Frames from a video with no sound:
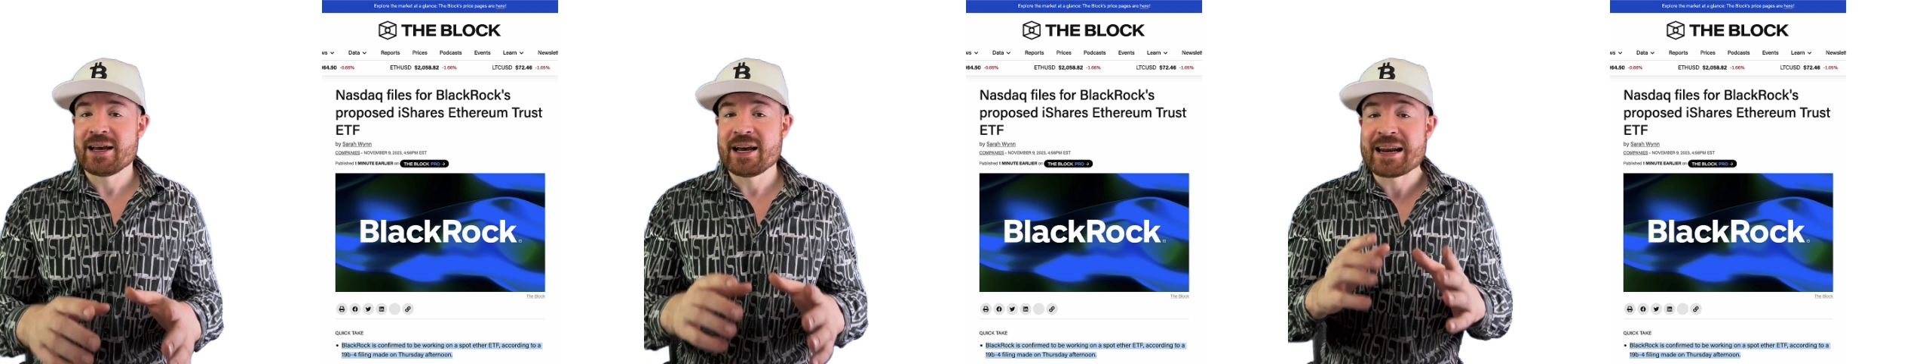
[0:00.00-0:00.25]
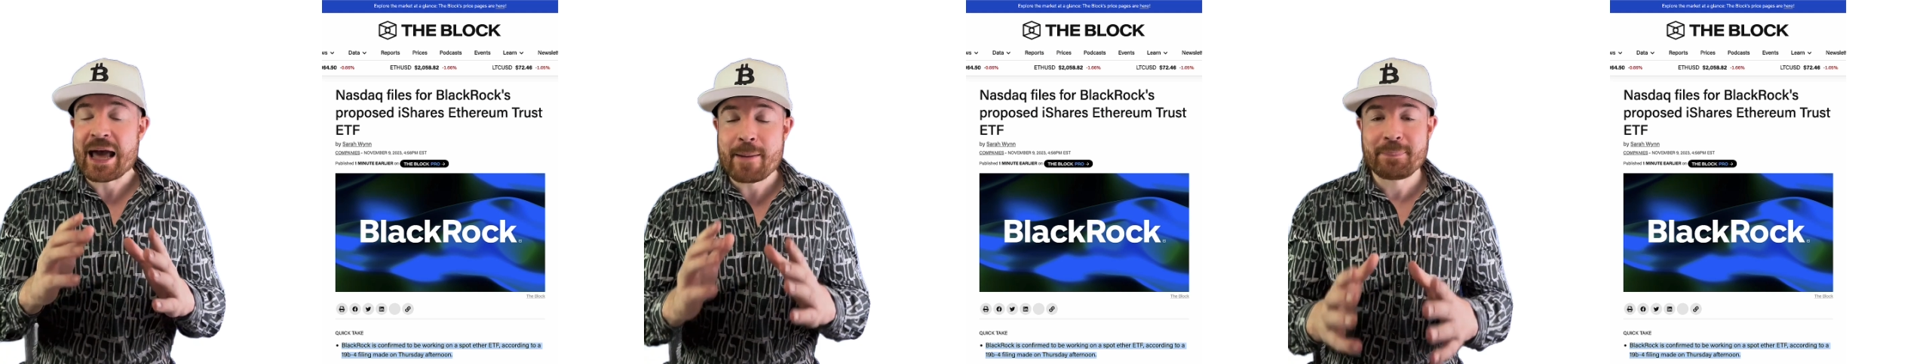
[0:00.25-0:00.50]

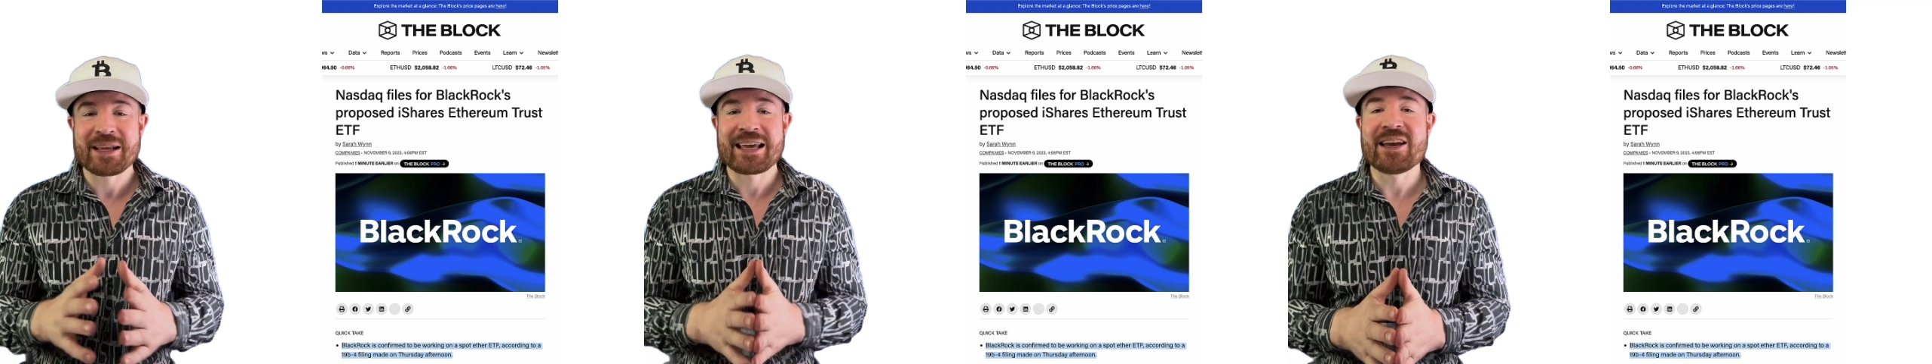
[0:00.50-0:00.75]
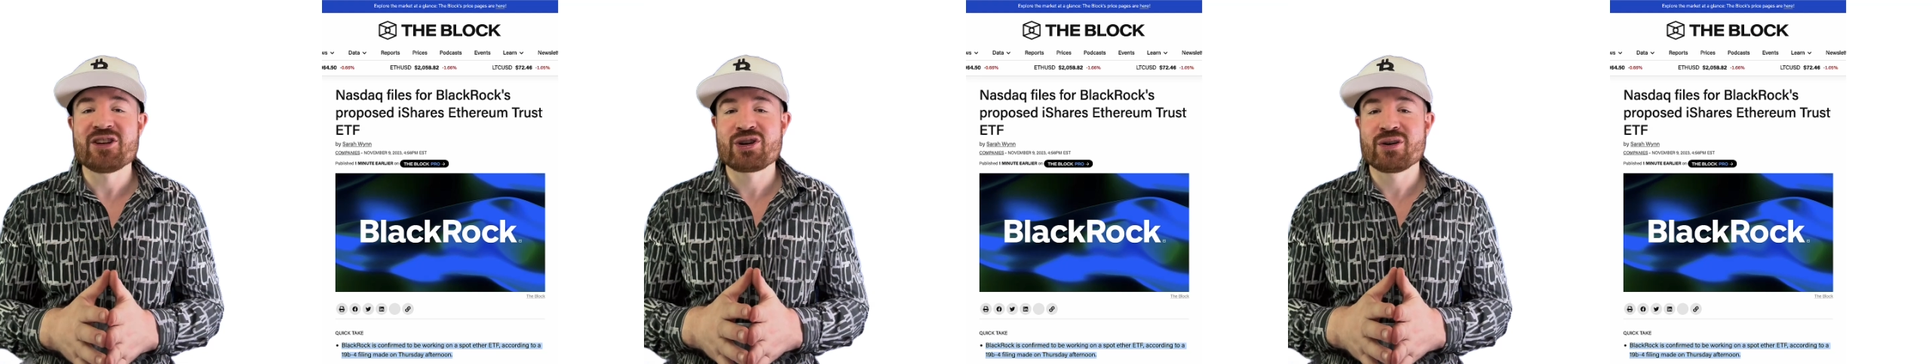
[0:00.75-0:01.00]
an
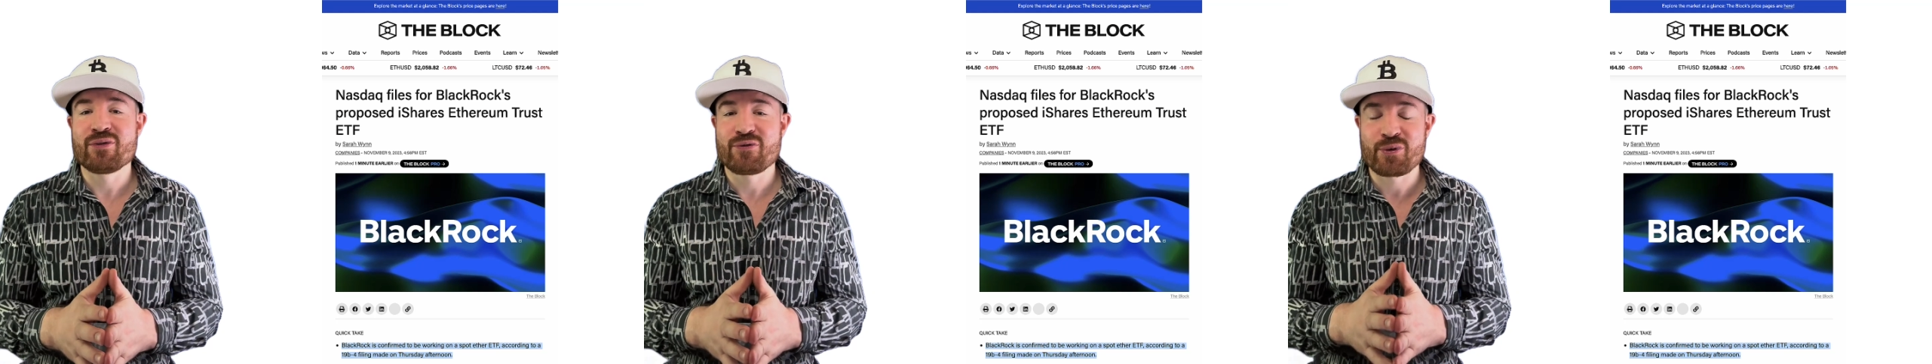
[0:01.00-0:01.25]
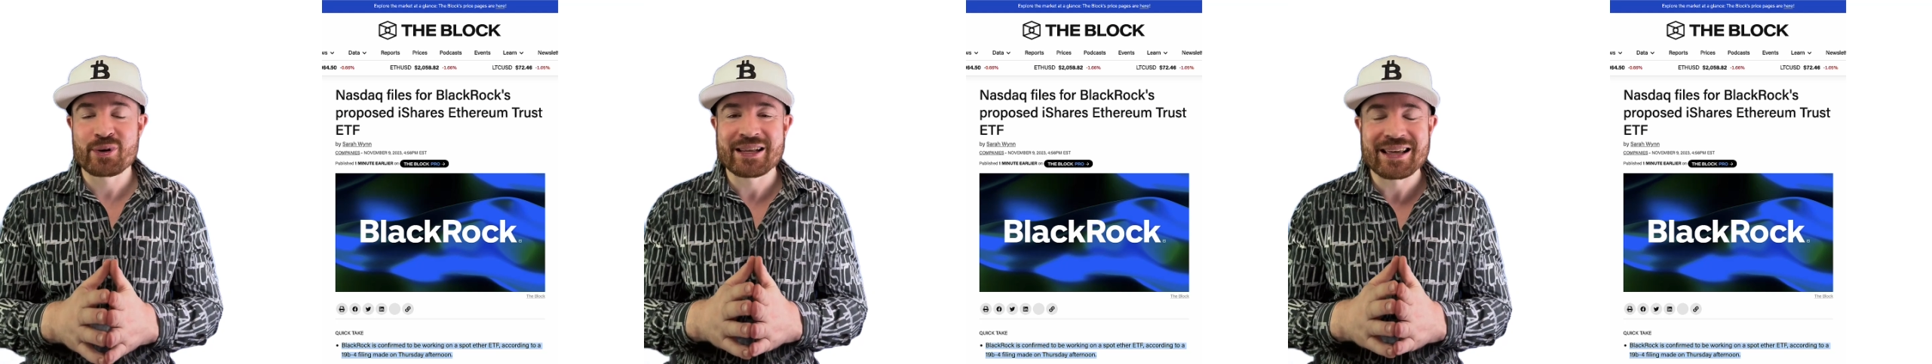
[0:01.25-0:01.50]
application
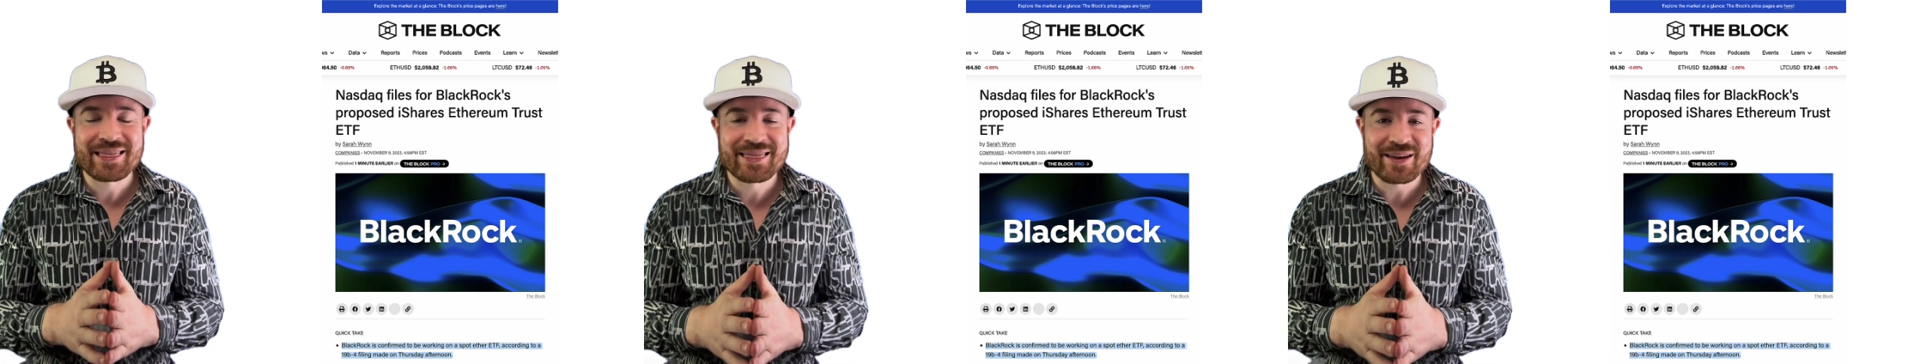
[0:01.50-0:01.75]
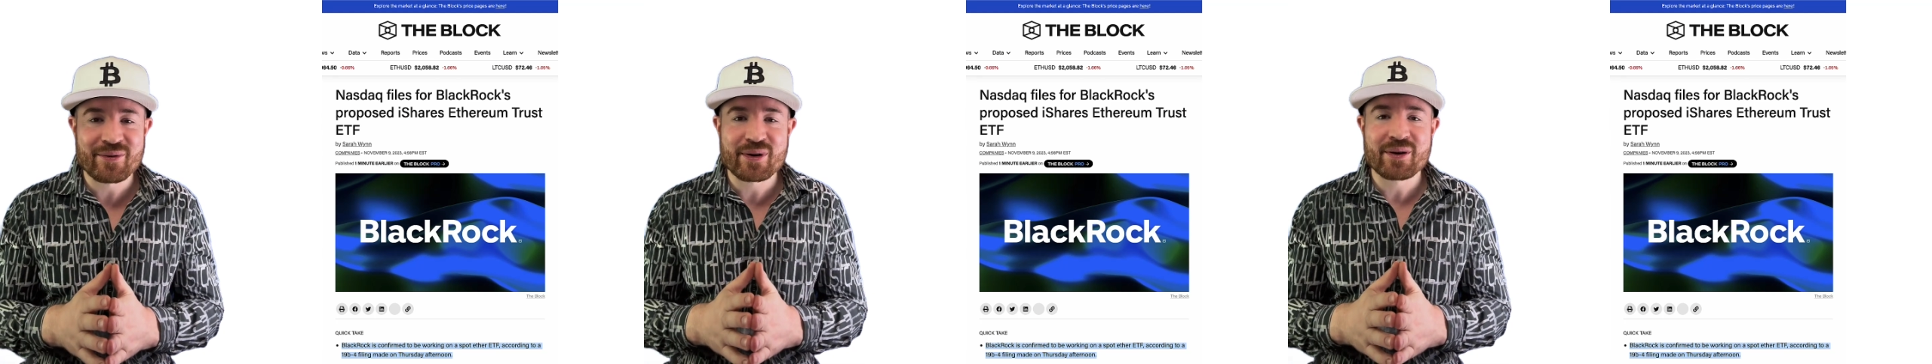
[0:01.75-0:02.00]
for an
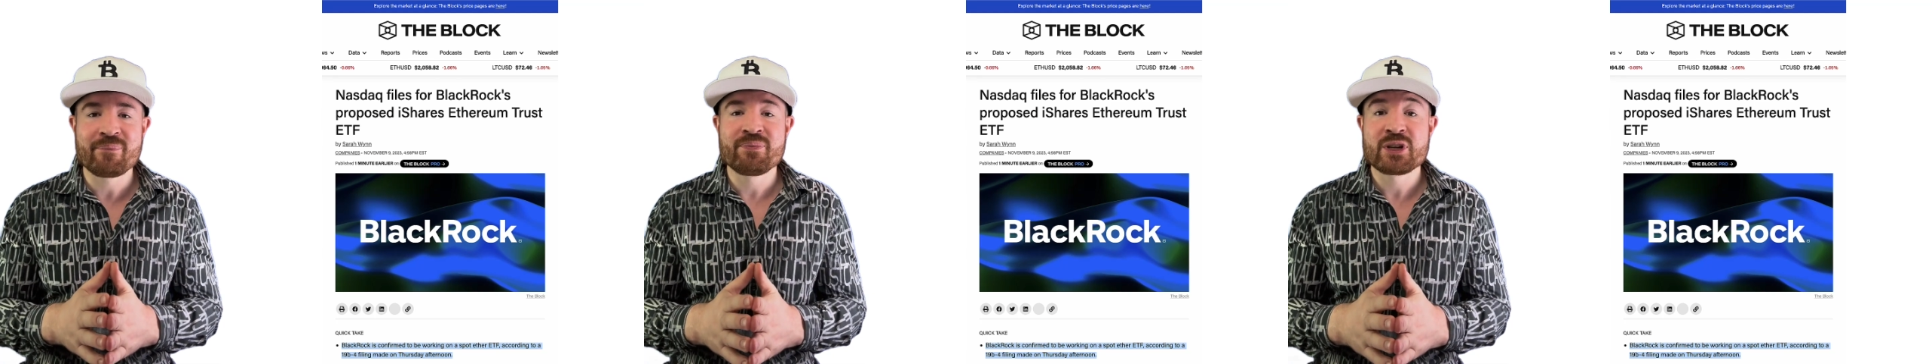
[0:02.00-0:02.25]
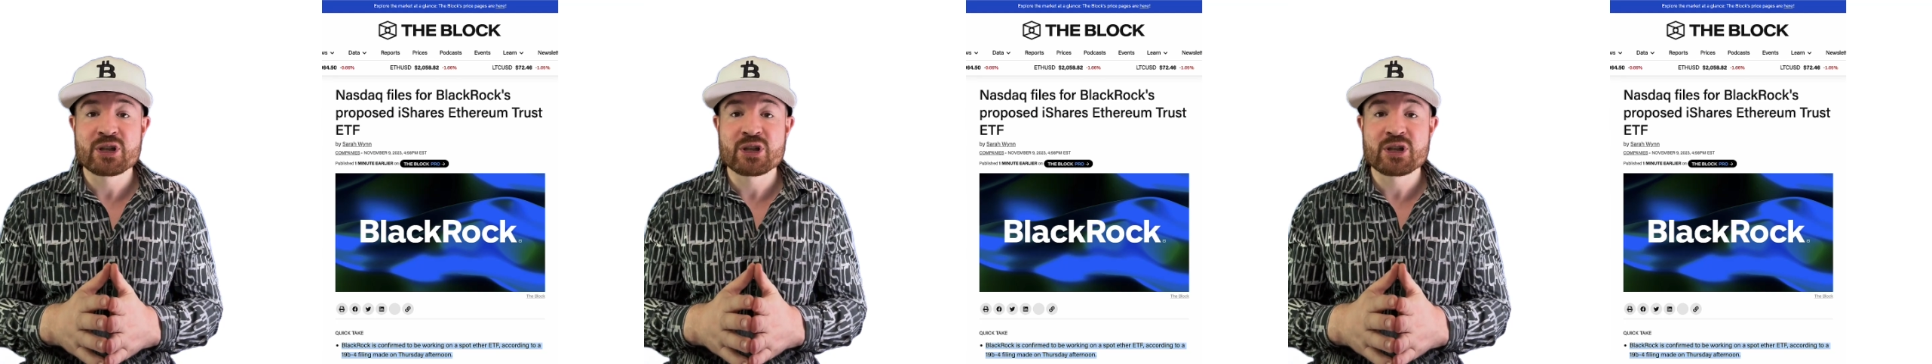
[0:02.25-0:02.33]
Ethereum